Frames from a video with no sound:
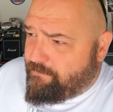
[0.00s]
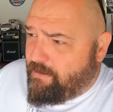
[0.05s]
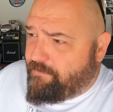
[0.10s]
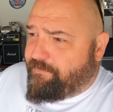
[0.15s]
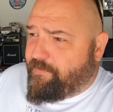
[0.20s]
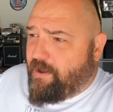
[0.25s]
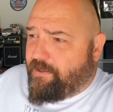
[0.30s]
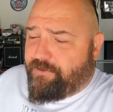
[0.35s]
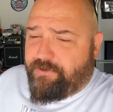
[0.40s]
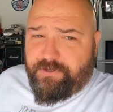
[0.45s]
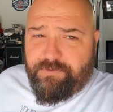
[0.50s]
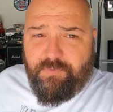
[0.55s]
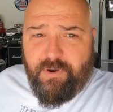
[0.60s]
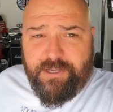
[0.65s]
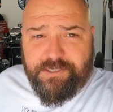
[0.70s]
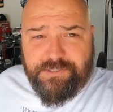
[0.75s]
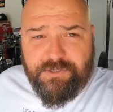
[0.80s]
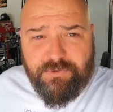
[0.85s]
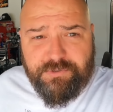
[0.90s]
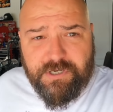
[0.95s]
father didn't
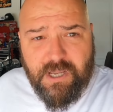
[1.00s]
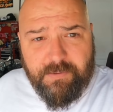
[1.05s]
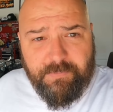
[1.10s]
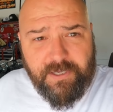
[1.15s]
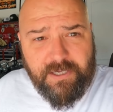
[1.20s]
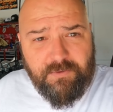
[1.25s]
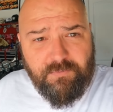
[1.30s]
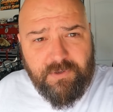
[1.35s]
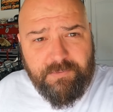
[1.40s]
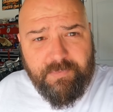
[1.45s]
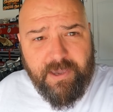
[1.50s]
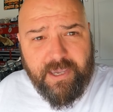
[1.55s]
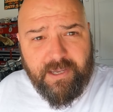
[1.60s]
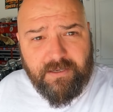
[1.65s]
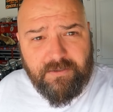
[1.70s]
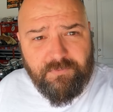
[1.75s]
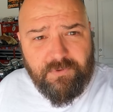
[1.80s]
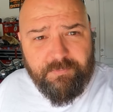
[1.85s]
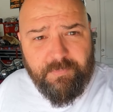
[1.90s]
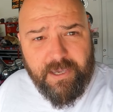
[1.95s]
raise no dummy. We
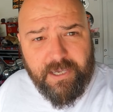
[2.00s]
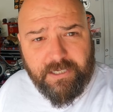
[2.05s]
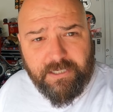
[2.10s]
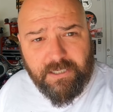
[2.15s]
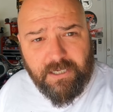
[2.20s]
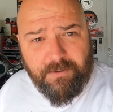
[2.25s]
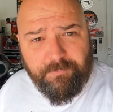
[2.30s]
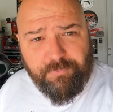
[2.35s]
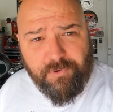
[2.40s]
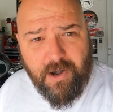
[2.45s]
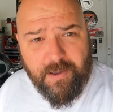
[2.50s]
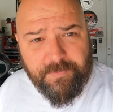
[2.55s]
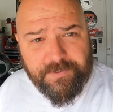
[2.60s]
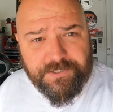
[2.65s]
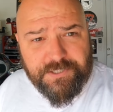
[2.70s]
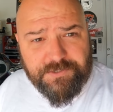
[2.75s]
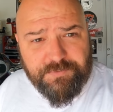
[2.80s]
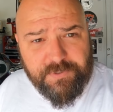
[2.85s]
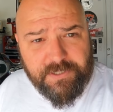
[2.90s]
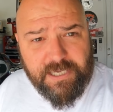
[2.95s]
make
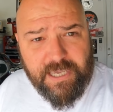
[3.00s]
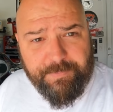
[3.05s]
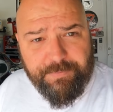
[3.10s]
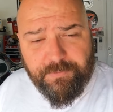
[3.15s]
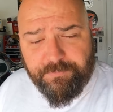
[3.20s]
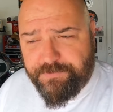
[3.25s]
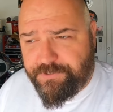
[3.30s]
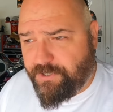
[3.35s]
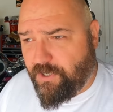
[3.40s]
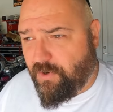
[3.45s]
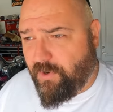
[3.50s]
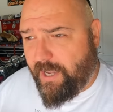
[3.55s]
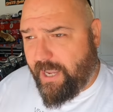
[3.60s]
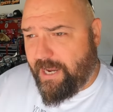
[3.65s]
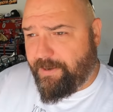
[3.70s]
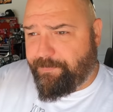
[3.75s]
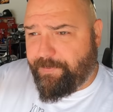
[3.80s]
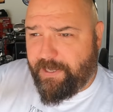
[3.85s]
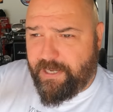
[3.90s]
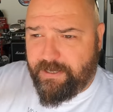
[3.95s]
promises, we keep them. So
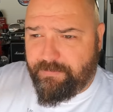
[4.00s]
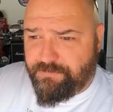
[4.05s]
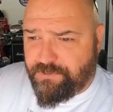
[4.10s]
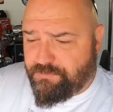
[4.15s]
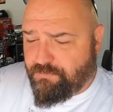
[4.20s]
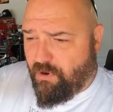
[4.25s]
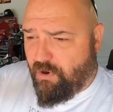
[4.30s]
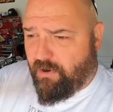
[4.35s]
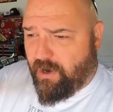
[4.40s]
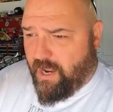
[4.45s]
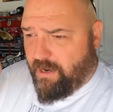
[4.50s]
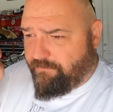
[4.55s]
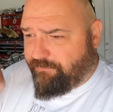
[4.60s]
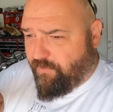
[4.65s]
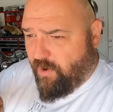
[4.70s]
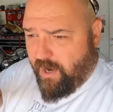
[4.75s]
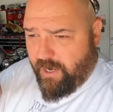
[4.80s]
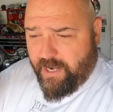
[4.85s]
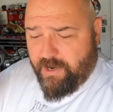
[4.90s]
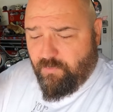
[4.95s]
8 p.m. tomorrow
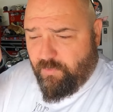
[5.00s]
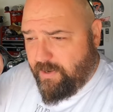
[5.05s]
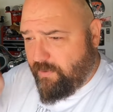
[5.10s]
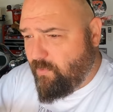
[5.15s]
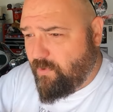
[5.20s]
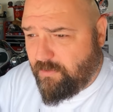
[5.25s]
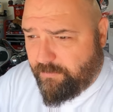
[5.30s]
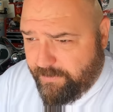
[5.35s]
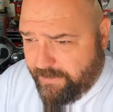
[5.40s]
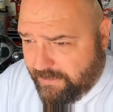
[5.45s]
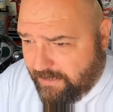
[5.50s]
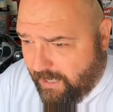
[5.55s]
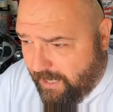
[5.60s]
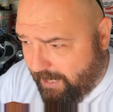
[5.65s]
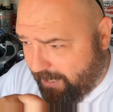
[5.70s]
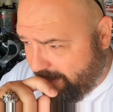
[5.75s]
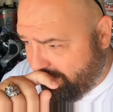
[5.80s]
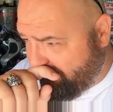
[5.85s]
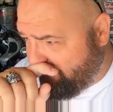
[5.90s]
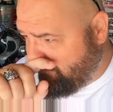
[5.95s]
night, Friday, we will be
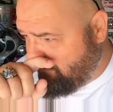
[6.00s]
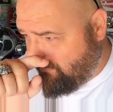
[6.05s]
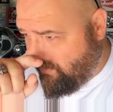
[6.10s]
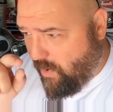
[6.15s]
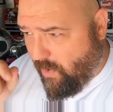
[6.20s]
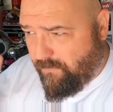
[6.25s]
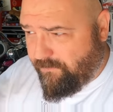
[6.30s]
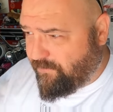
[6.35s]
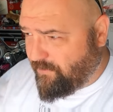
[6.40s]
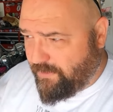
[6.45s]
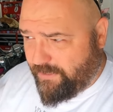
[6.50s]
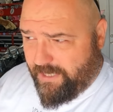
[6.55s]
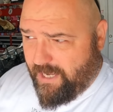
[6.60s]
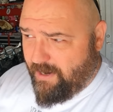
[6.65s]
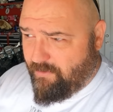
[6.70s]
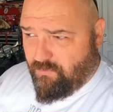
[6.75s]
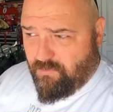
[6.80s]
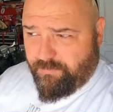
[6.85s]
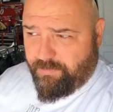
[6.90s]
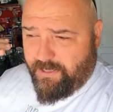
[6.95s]
live.
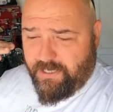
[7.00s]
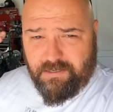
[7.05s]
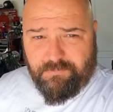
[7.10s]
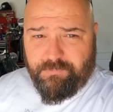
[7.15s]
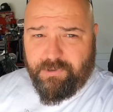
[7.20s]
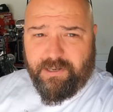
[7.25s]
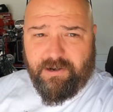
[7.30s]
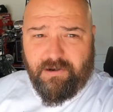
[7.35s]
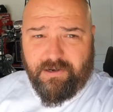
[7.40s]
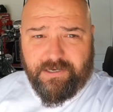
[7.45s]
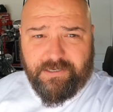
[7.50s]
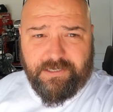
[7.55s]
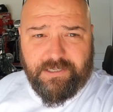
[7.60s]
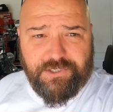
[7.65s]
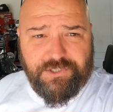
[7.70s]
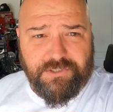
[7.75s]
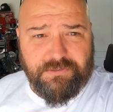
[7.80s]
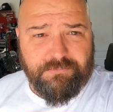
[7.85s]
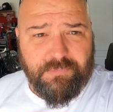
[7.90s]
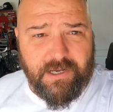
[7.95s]
Hopefully I will be in better
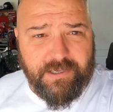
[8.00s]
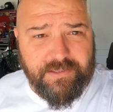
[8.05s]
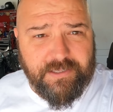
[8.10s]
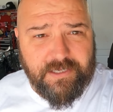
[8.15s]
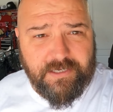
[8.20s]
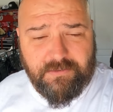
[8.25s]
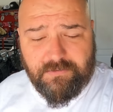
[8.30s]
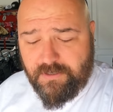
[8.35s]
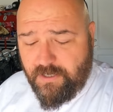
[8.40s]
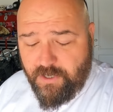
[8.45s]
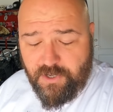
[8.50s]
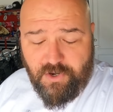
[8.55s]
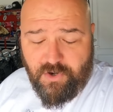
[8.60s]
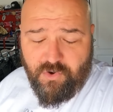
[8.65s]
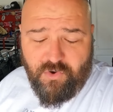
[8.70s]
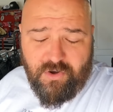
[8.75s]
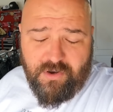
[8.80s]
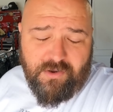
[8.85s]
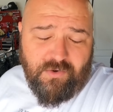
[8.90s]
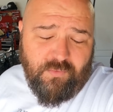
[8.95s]
condition by then.
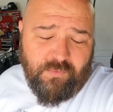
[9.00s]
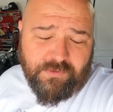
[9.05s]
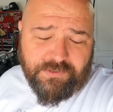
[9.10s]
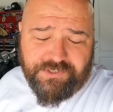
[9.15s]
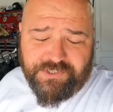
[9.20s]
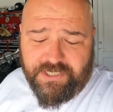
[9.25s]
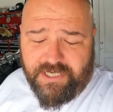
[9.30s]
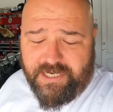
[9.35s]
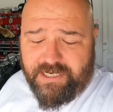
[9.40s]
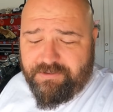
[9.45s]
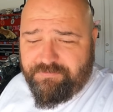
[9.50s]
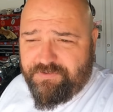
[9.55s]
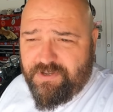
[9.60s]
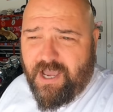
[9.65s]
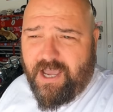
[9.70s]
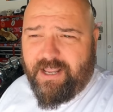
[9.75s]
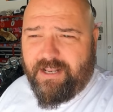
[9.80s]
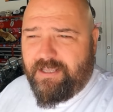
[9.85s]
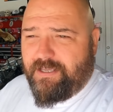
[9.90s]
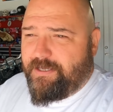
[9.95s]
We'll see, and if
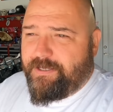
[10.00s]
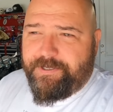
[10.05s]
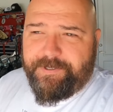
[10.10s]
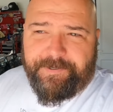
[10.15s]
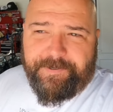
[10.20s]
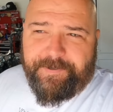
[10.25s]
not,